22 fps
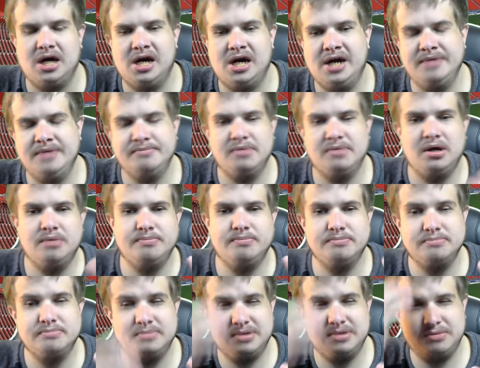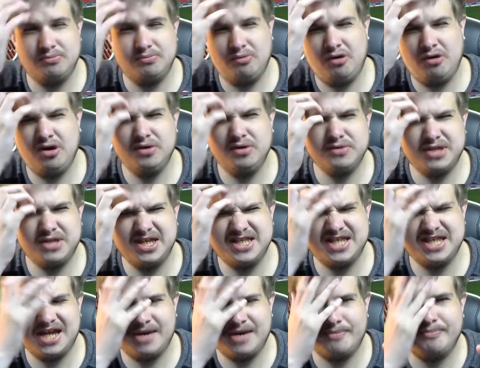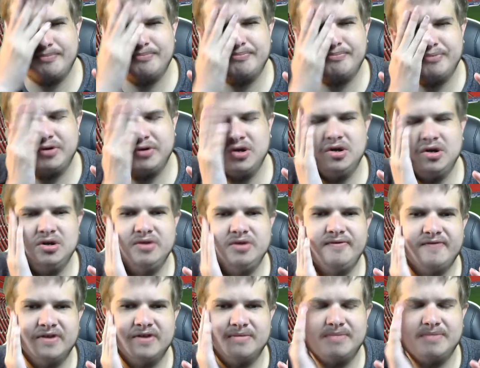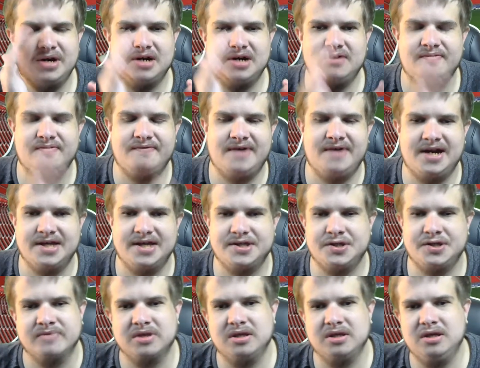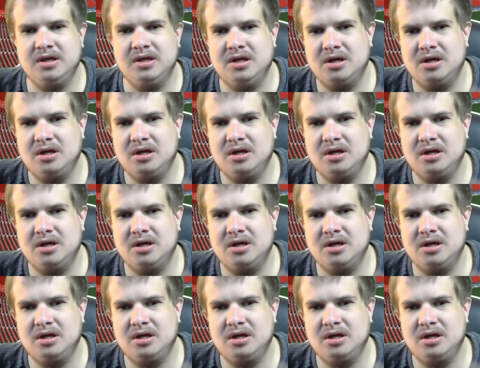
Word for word: Um, why I did that purely for the matter of fact of, you know,